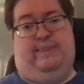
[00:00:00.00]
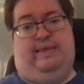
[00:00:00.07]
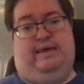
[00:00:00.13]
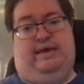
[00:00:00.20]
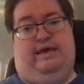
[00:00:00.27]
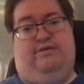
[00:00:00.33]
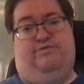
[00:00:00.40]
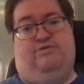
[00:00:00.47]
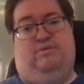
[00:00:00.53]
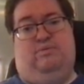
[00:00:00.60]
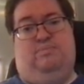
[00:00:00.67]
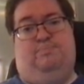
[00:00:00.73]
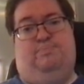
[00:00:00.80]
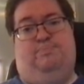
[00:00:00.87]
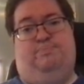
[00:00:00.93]
and
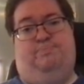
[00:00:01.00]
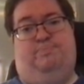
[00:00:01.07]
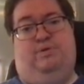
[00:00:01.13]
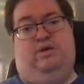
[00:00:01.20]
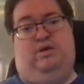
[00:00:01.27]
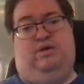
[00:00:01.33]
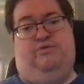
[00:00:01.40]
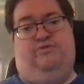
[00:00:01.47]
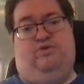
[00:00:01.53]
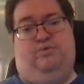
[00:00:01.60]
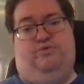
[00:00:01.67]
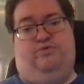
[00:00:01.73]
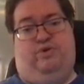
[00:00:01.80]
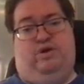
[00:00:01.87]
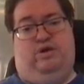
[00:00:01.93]
p is
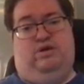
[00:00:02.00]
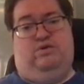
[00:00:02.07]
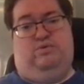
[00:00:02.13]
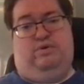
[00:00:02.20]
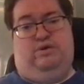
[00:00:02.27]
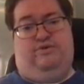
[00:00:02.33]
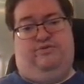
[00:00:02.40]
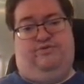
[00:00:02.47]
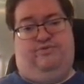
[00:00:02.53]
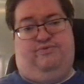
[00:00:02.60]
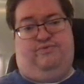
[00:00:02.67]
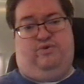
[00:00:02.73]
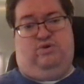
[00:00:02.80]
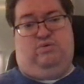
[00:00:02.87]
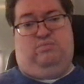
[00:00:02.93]
going to increase
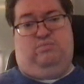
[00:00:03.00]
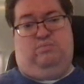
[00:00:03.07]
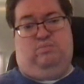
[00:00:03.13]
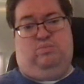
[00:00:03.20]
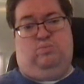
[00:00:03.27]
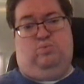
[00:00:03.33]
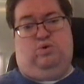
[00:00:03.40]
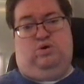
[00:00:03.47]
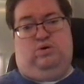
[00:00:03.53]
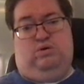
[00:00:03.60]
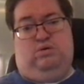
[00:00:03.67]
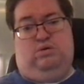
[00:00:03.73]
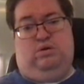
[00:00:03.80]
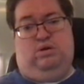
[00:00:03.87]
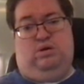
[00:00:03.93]
from
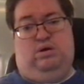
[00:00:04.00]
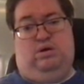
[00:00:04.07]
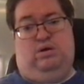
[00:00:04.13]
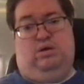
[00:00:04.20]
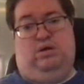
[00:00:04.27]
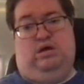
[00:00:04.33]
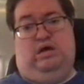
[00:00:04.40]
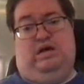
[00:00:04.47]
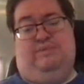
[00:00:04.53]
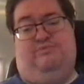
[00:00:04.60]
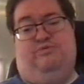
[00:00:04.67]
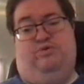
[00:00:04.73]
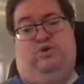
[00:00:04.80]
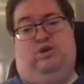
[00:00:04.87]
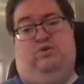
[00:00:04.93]
1 up
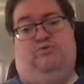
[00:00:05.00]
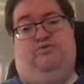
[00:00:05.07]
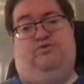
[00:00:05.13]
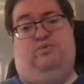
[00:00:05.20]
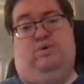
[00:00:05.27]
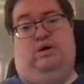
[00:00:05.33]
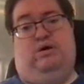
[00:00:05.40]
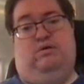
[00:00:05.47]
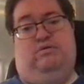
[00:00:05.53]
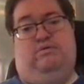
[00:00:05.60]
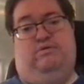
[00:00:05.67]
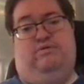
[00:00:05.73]
to close to 100.